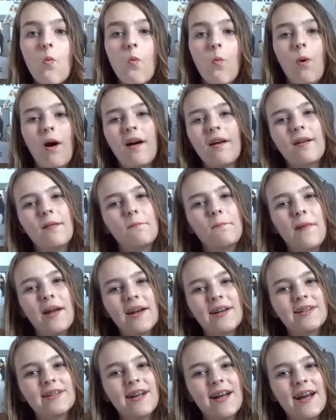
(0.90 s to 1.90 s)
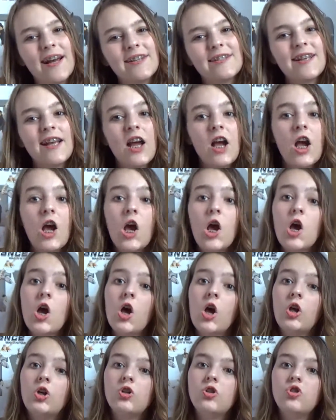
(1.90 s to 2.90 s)
Welcome back, guys,
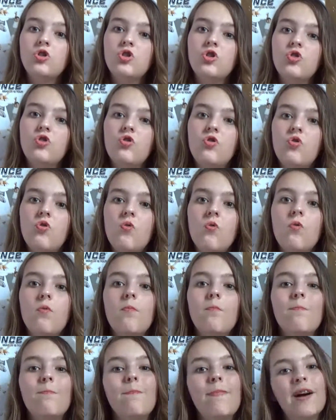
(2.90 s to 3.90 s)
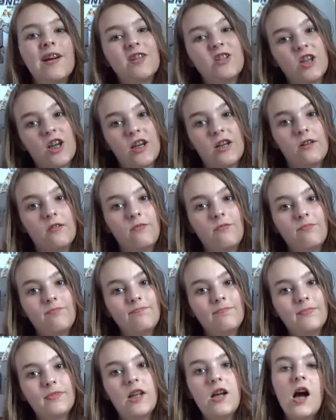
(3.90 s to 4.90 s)
to my channel.
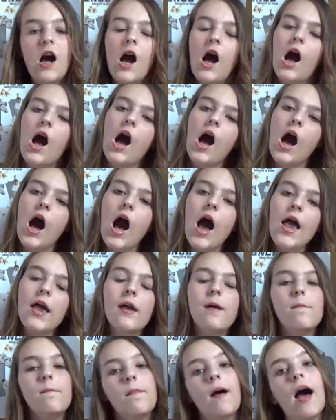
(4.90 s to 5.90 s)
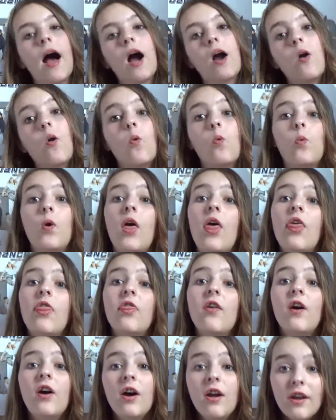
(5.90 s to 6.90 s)
I am back
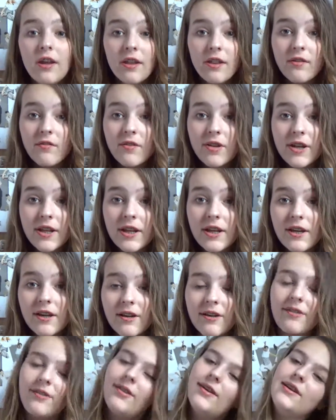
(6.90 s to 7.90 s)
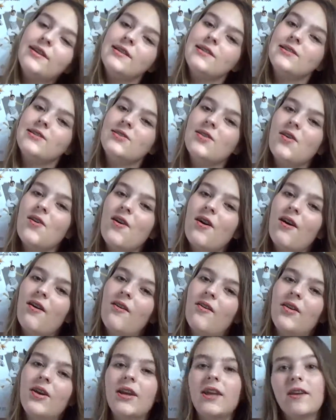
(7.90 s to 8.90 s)
with another video,
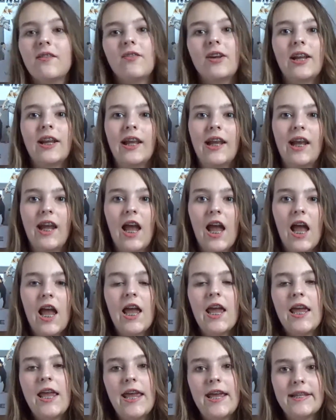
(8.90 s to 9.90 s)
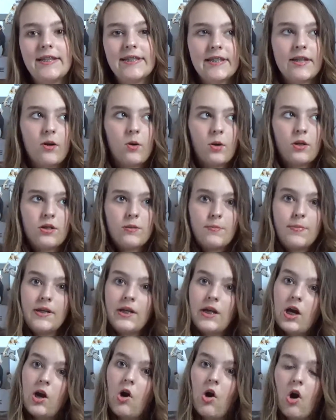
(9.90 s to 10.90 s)
so get ready. It's going to be
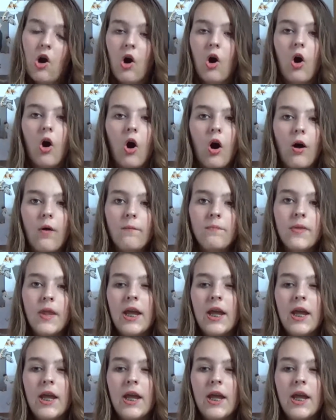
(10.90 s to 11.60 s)
a haul.